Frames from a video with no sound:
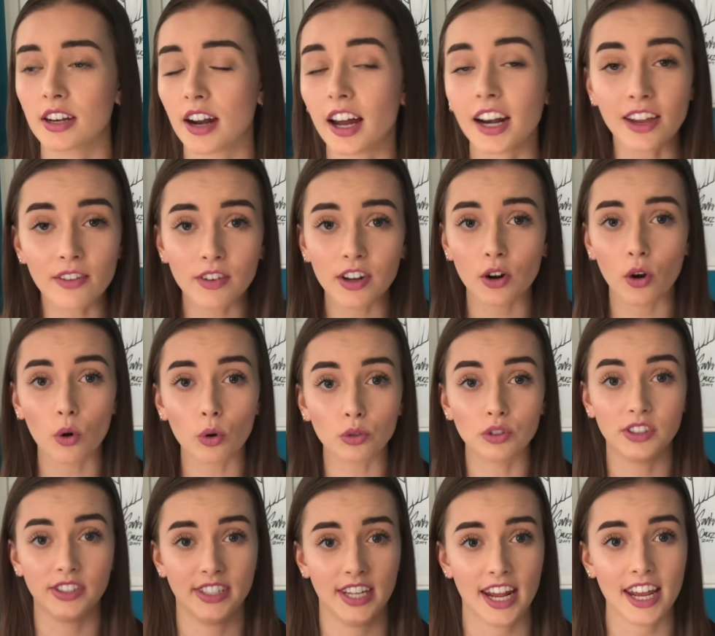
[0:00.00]
not even whole
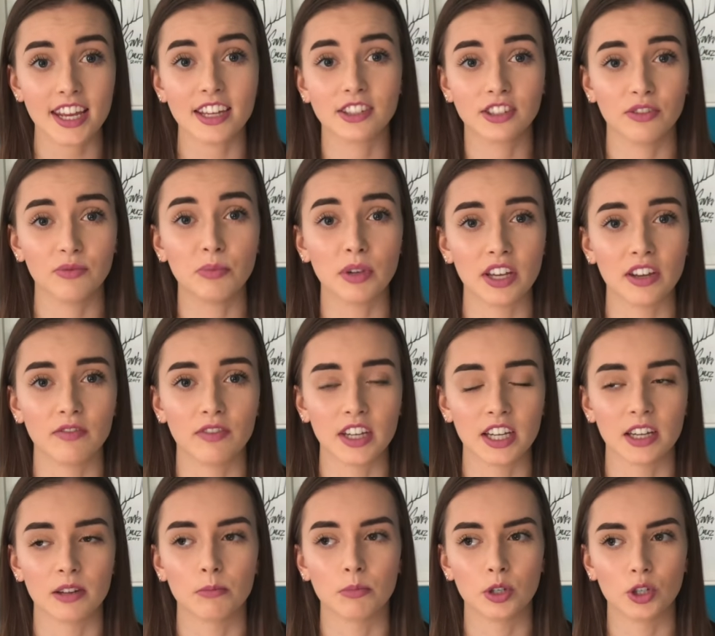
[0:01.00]
days of being vegan,